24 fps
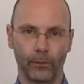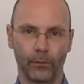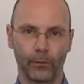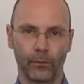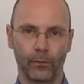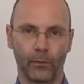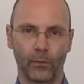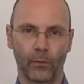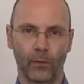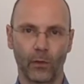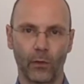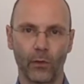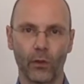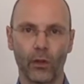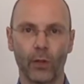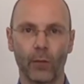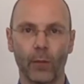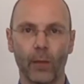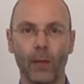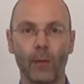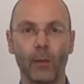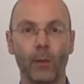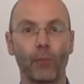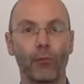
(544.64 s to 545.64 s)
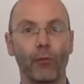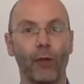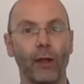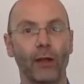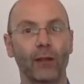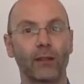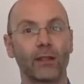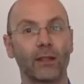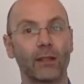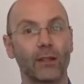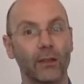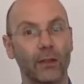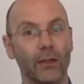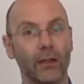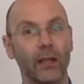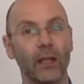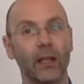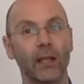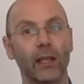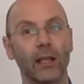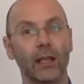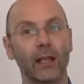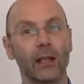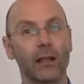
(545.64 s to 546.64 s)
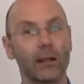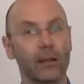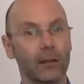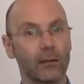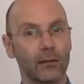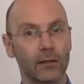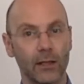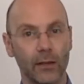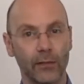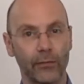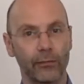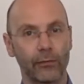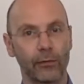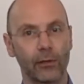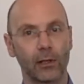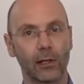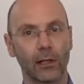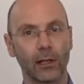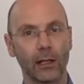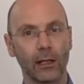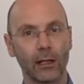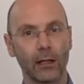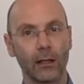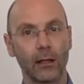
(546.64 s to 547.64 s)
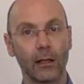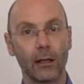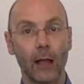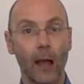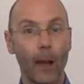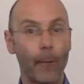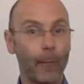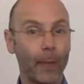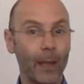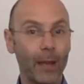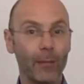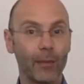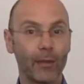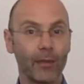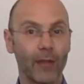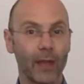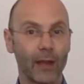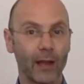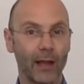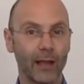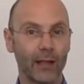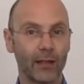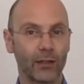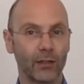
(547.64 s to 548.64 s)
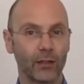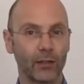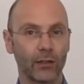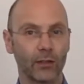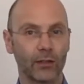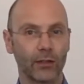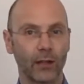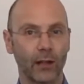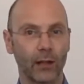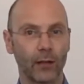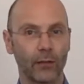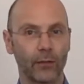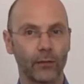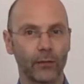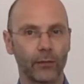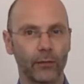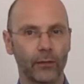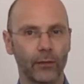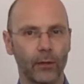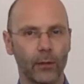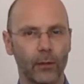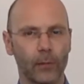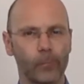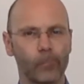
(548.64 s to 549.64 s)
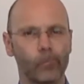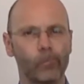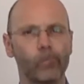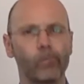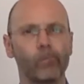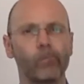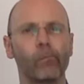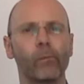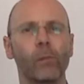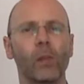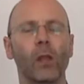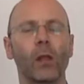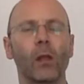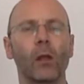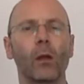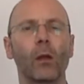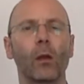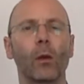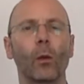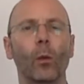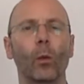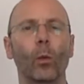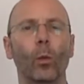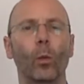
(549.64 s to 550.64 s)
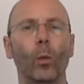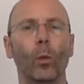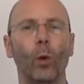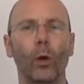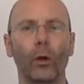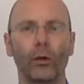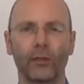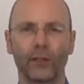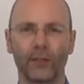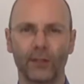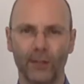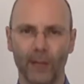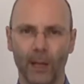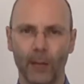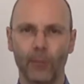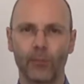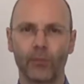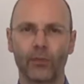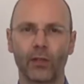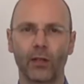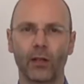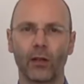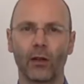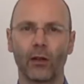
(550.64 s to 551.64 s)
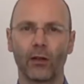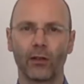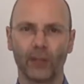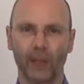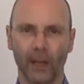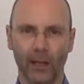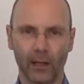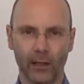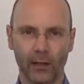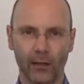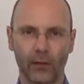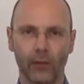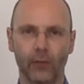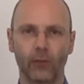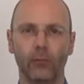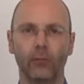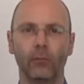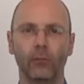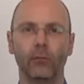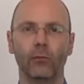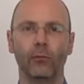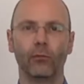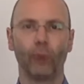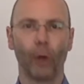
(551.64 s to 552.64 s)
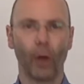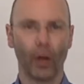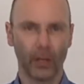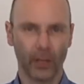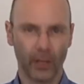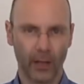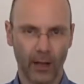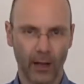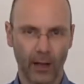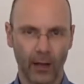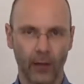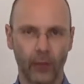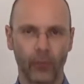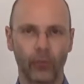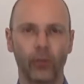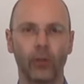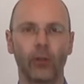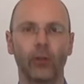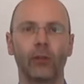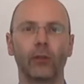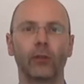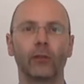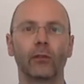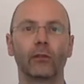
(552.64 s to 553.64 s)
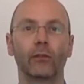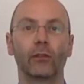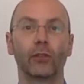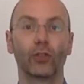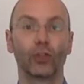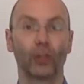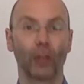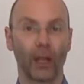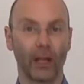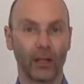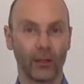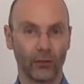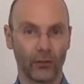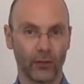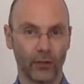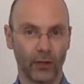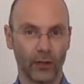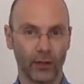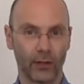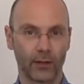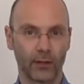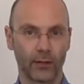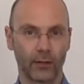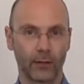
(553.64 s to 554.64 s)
So you can maybe practice thinking differently. And maybe then ask yourself, what steps can I take right now to change this?